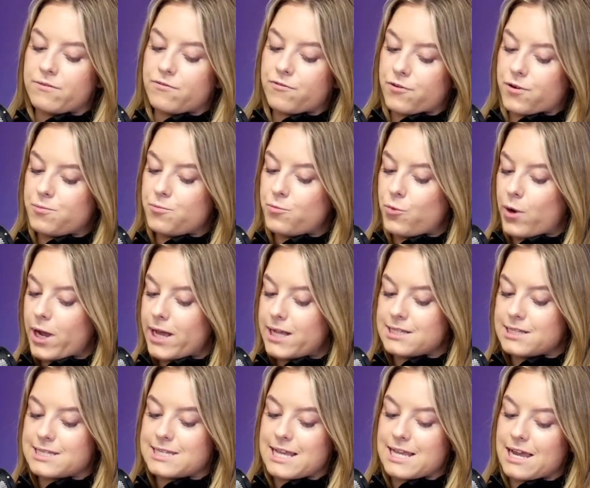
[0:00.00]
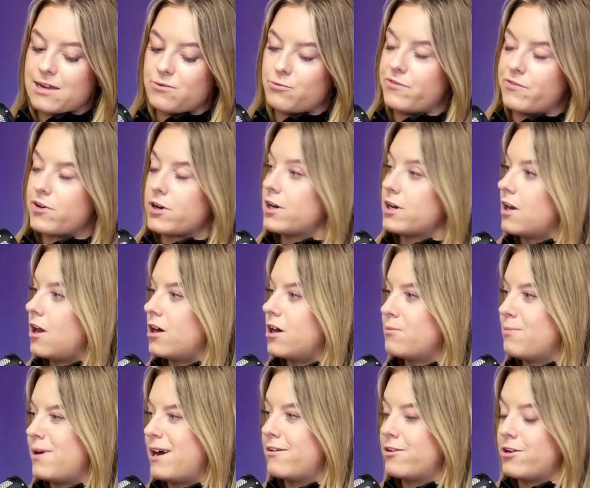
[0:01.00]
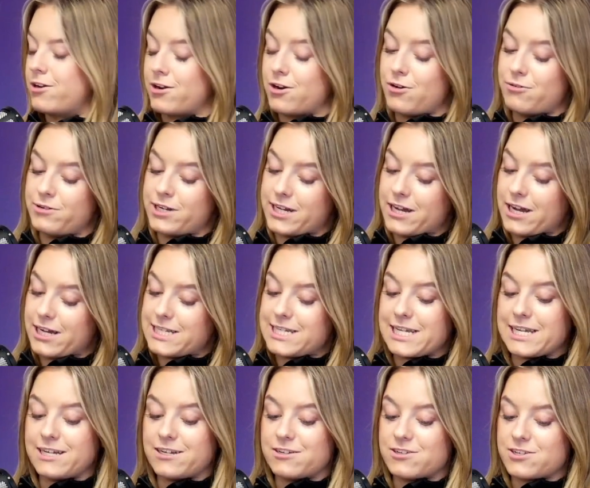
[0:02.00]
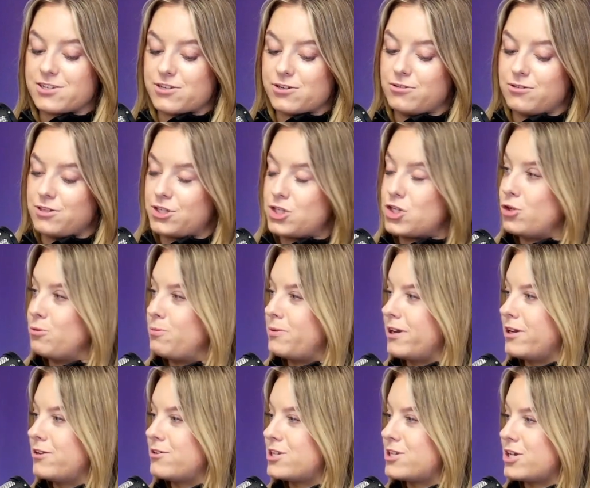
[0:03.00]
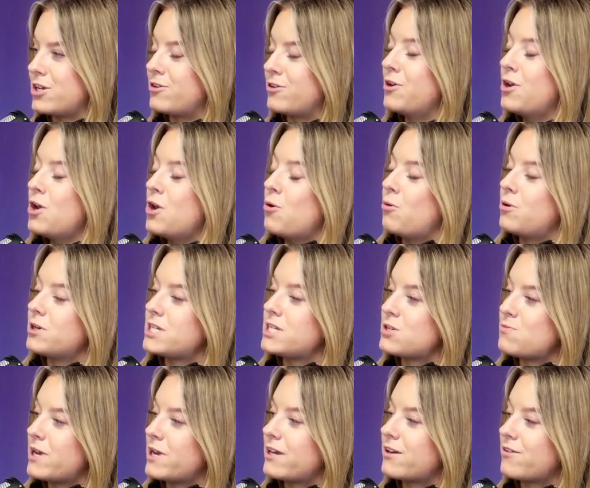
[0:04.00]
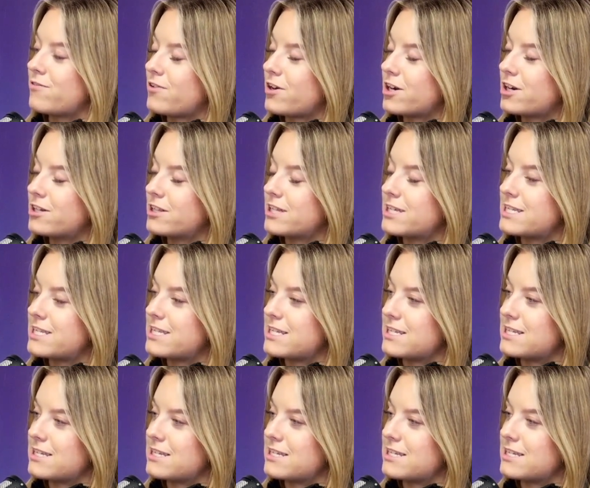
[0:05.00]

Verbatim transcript: And from Wales then, we've heard a lot about her, only nineteen years old, Tupalutu. What did you make of her this